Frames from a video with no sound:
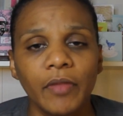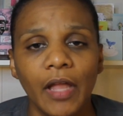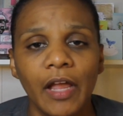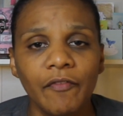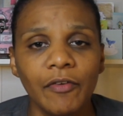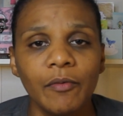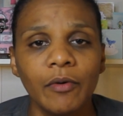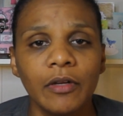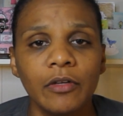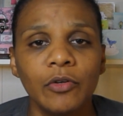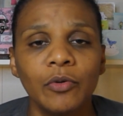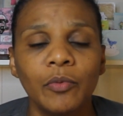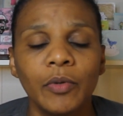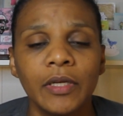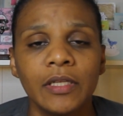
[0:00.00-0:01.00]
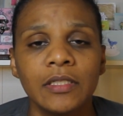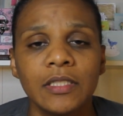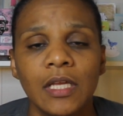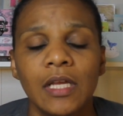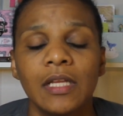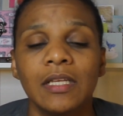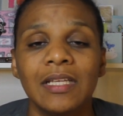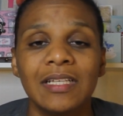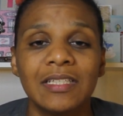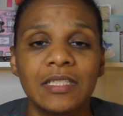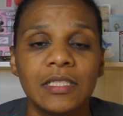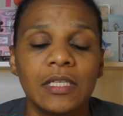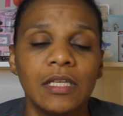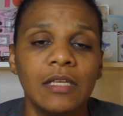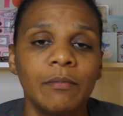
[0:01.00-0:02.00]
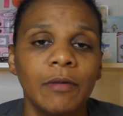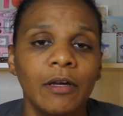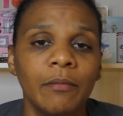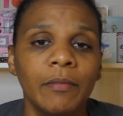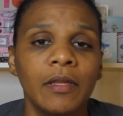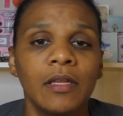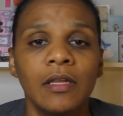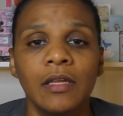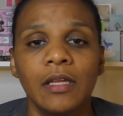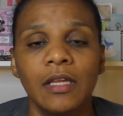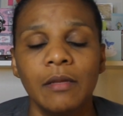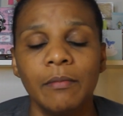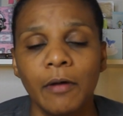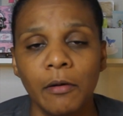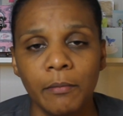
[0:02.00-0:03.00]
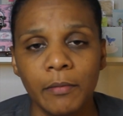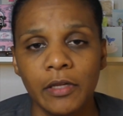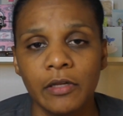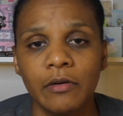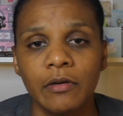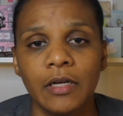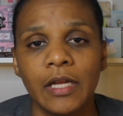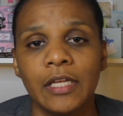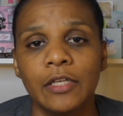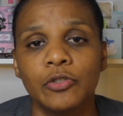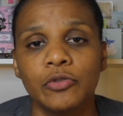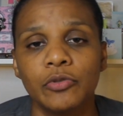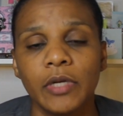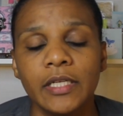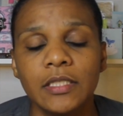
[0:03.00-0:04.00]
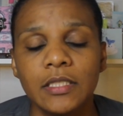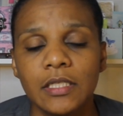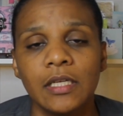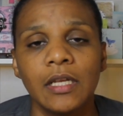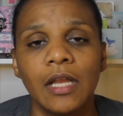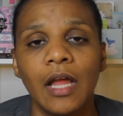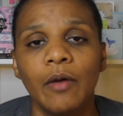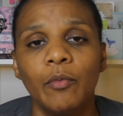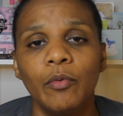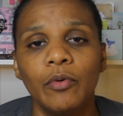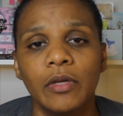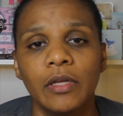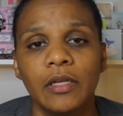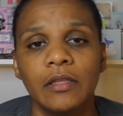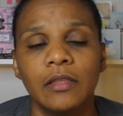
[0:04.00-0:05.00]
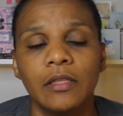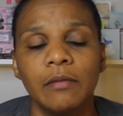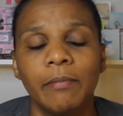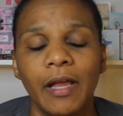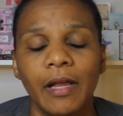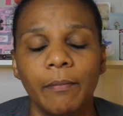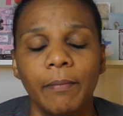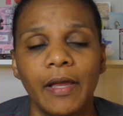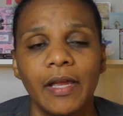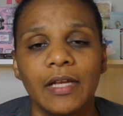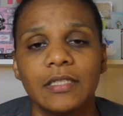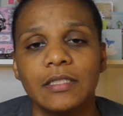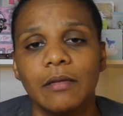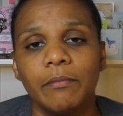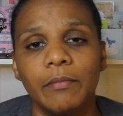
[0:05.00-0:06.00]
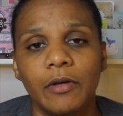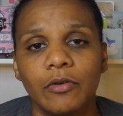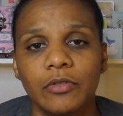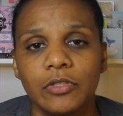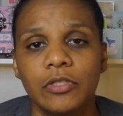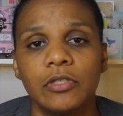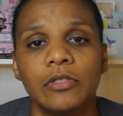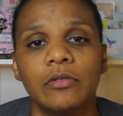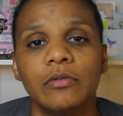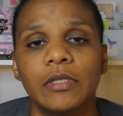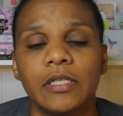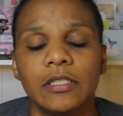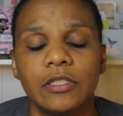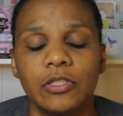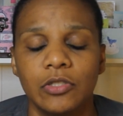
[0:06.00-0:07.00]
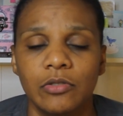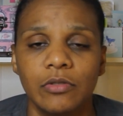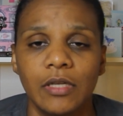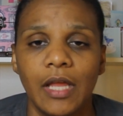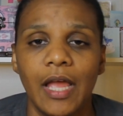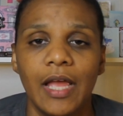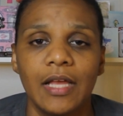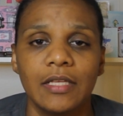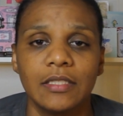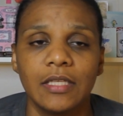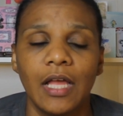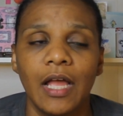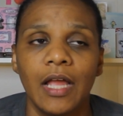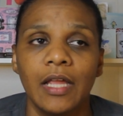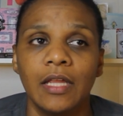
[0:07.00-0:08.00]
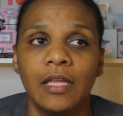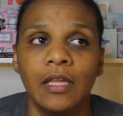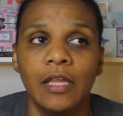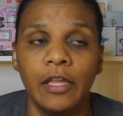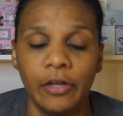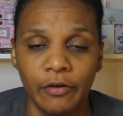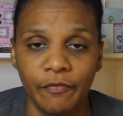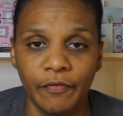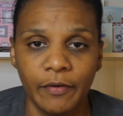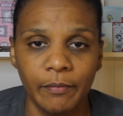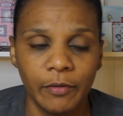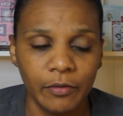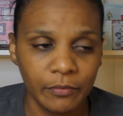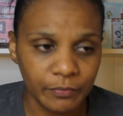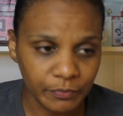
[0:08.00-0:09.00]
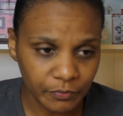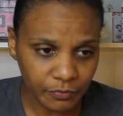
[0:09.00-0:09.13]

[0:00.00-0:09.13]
Everyone who wins needs to email me. Email me your address and I will get the backpacks mailed to you as soon as I hear from you.